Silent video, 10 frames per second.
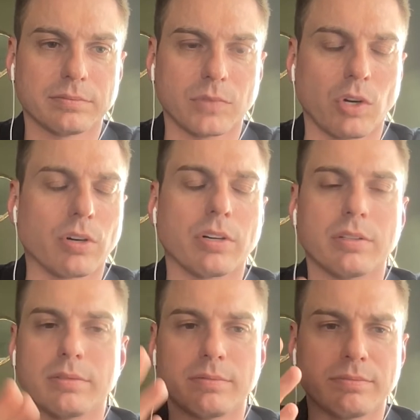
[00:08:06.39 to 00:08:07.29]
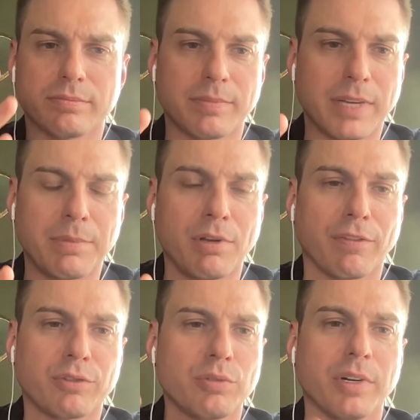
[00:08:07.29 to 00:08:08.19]
or maybe a
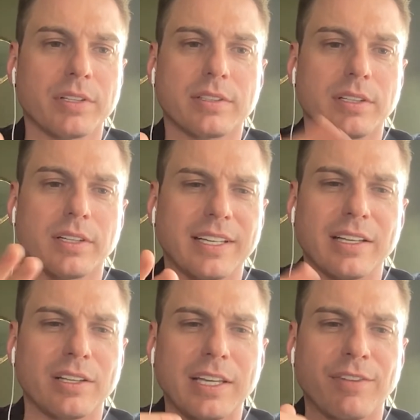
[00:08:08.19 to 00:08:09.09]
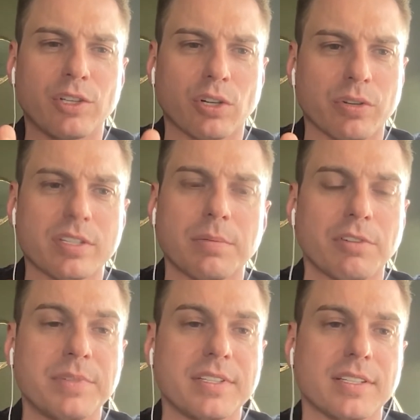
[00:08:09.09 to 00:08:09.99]
few, but even the concept
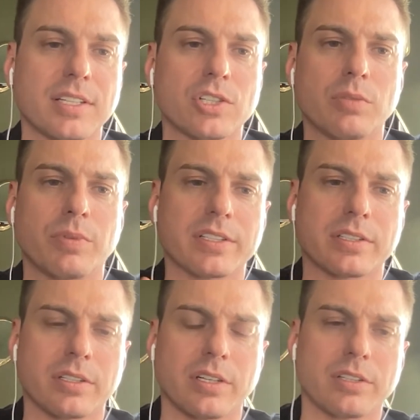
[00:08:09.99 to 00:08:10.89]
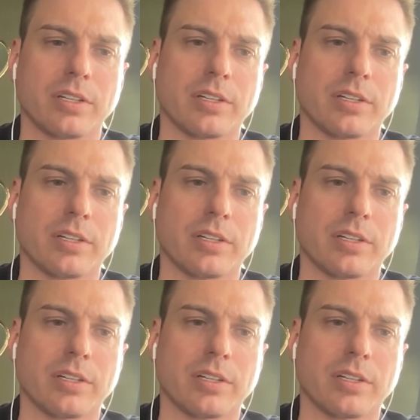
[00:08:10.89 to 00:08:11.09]
of business angel was not